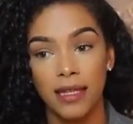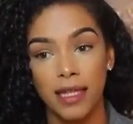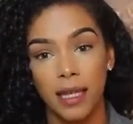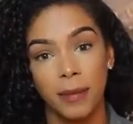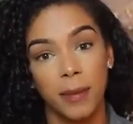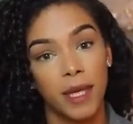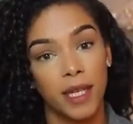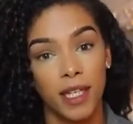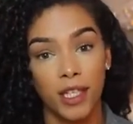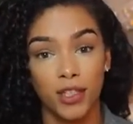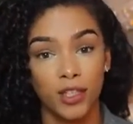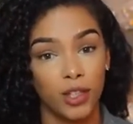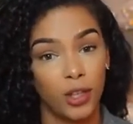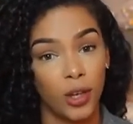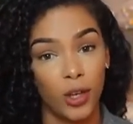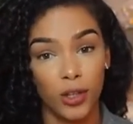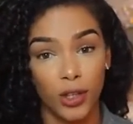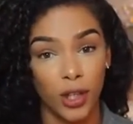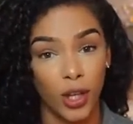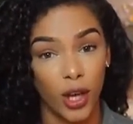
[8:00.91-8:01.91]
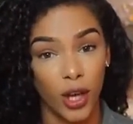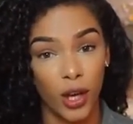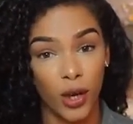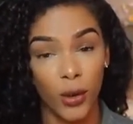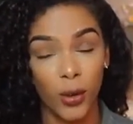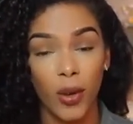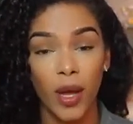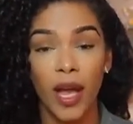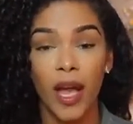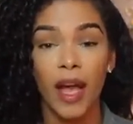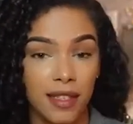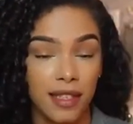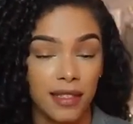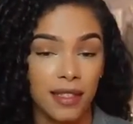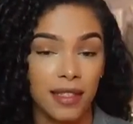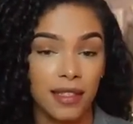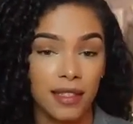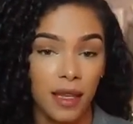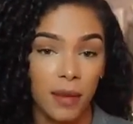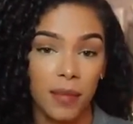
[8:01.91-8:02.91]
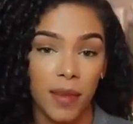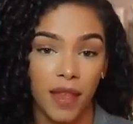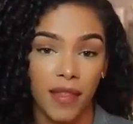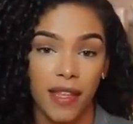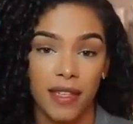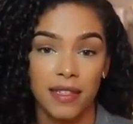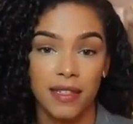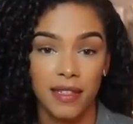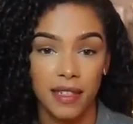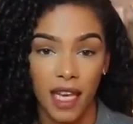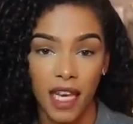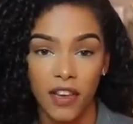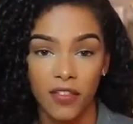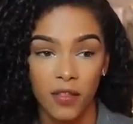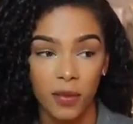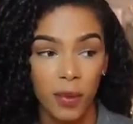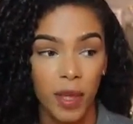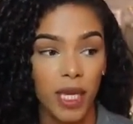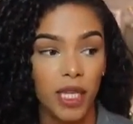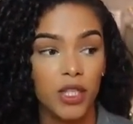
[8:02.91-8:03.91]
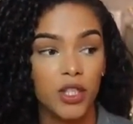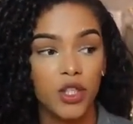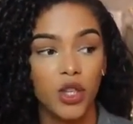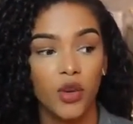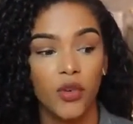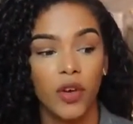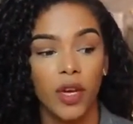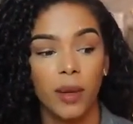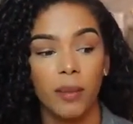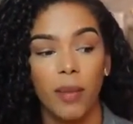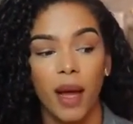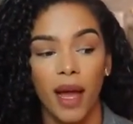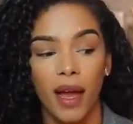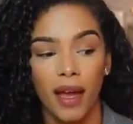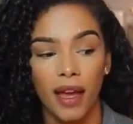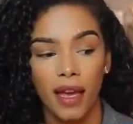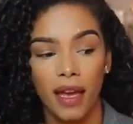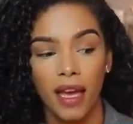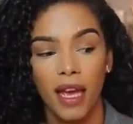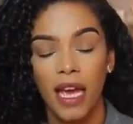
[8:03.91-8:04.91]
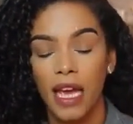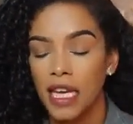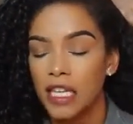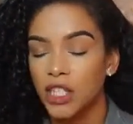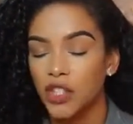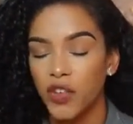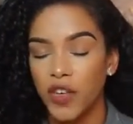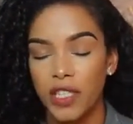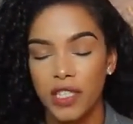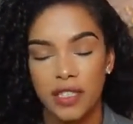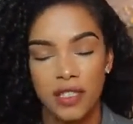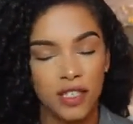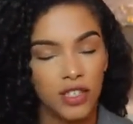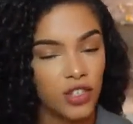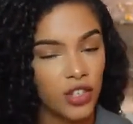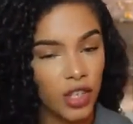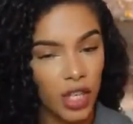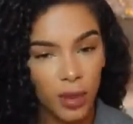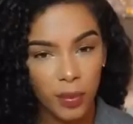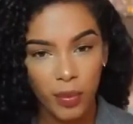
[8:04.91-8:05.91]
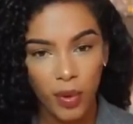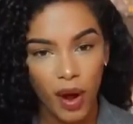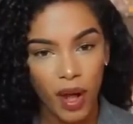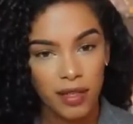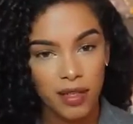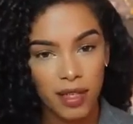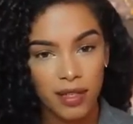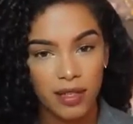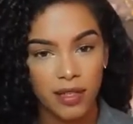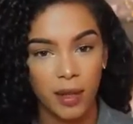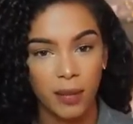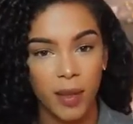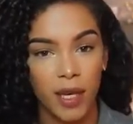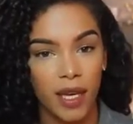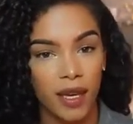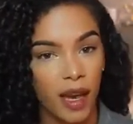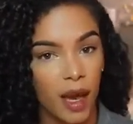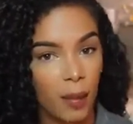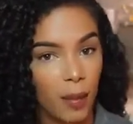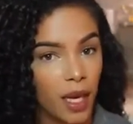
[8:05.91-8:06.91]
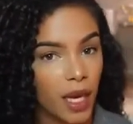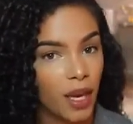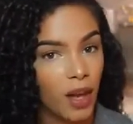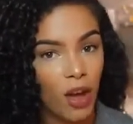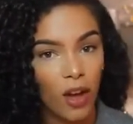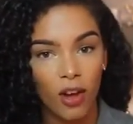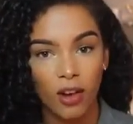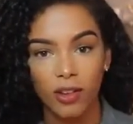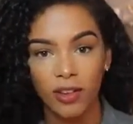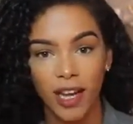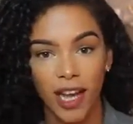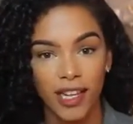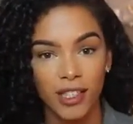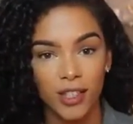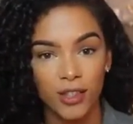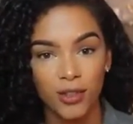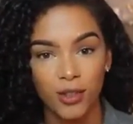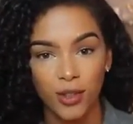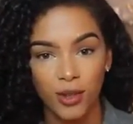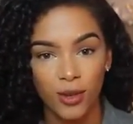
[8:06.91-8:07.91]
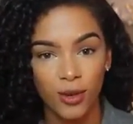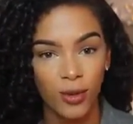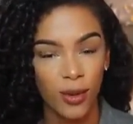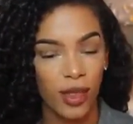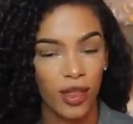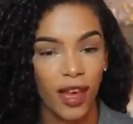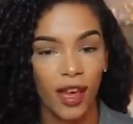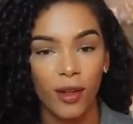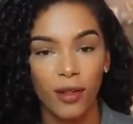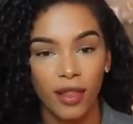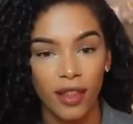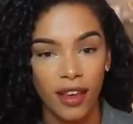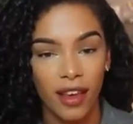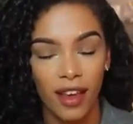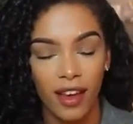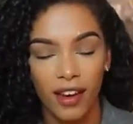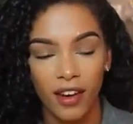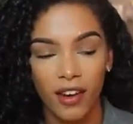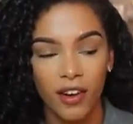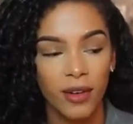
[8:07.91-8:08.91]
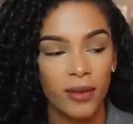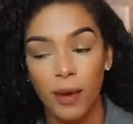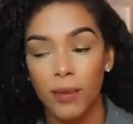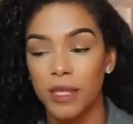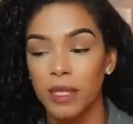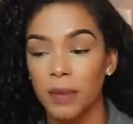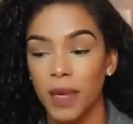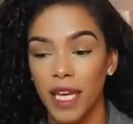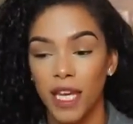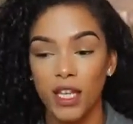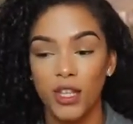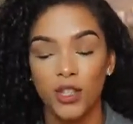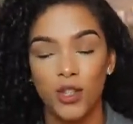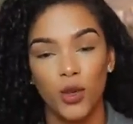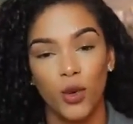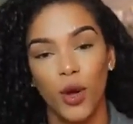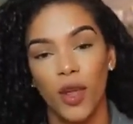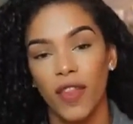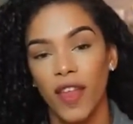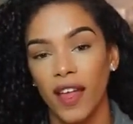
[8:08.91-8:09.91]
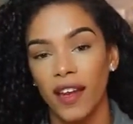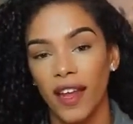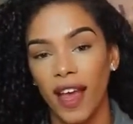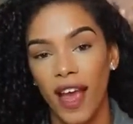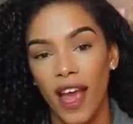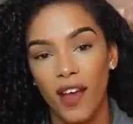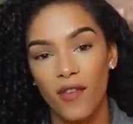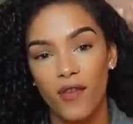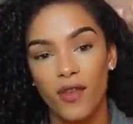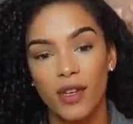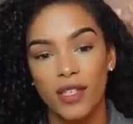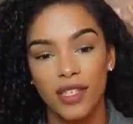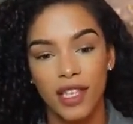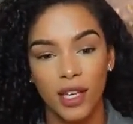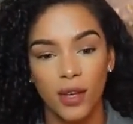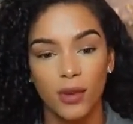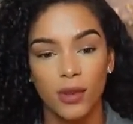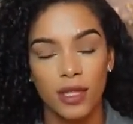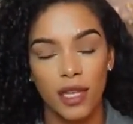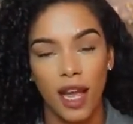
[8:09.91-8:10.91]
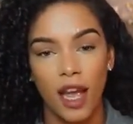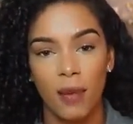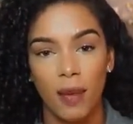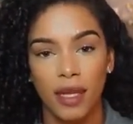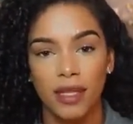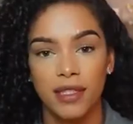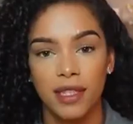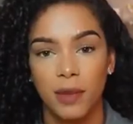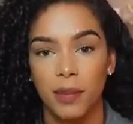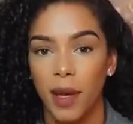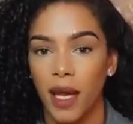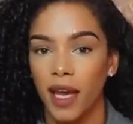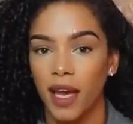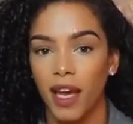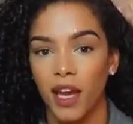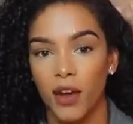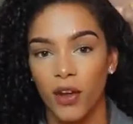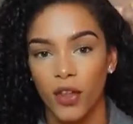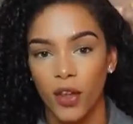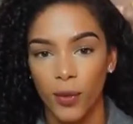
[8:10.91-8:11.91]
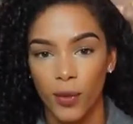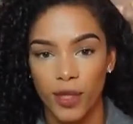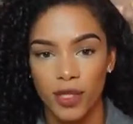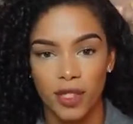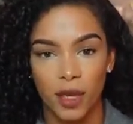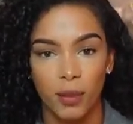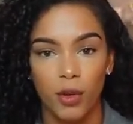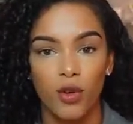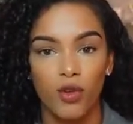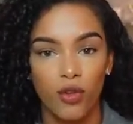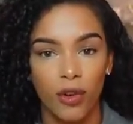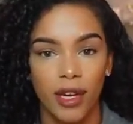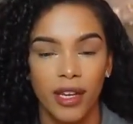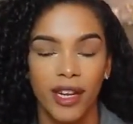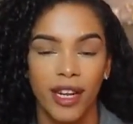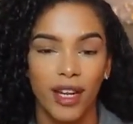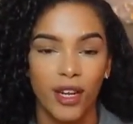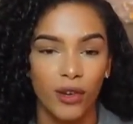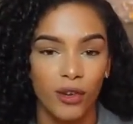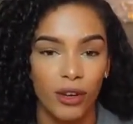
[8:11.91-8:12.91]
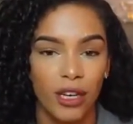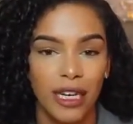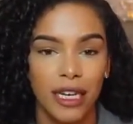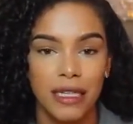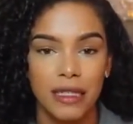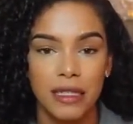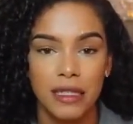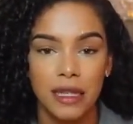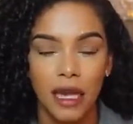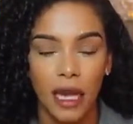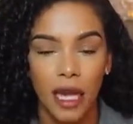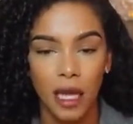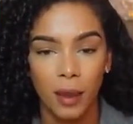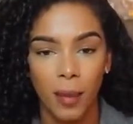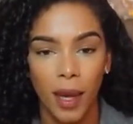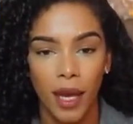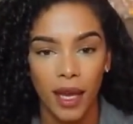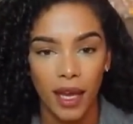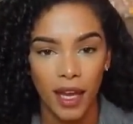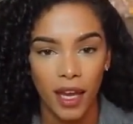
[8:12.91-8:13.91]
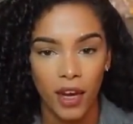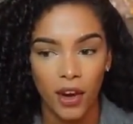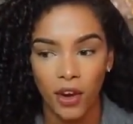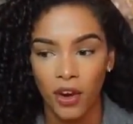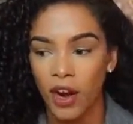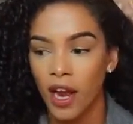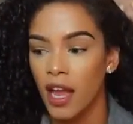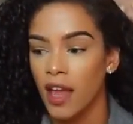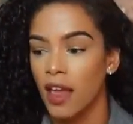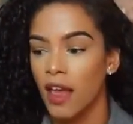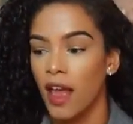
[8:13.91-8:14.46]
deep condition on the go. This is something that saved me during my transitioning process to becoming all natural with healthy hair. I was making sure that every single time I did my hair, there were some great ingredients in my hair